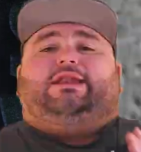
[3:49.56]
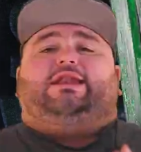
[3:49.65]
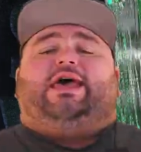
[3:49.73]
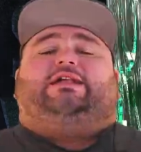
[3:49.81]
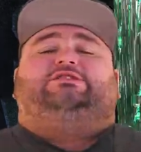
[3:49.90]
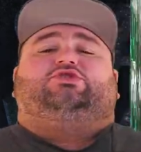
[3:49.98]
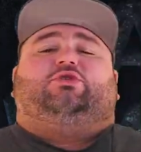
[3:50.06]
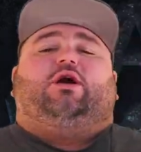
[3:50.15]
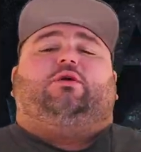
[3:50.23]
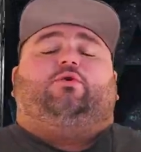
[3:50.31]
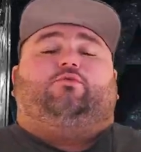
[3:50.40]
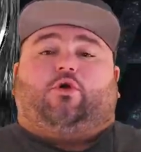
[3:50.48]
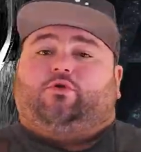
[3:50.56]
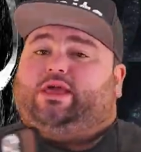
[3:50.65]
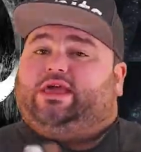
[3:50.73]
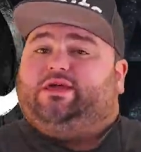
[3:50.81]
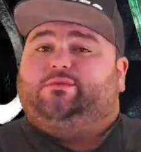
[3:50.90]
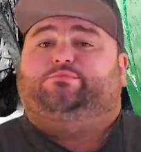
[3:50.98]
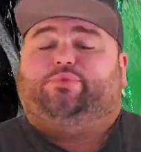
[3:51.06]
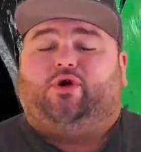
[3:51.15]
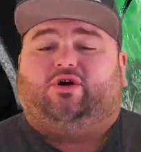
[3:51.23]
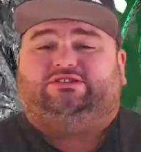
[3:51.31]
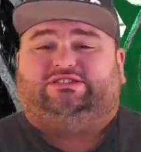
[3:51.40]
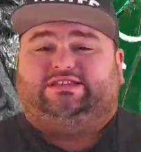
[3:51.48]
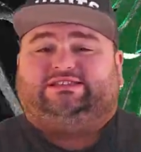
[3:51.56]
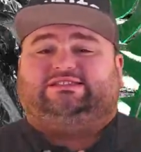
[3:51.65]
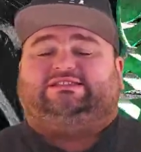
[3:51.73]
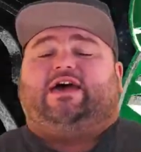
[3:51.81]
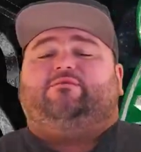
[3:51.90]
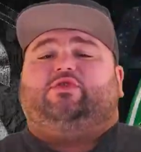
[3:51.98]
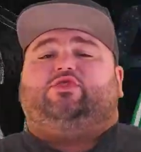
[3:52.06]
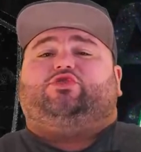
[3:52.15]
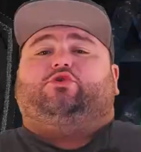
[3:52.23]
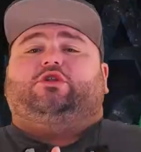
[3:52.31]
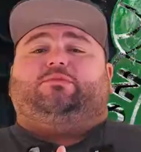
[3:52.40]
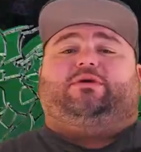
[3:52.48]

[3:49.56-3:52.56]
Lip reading: Nets are on the road in Boston, 7:30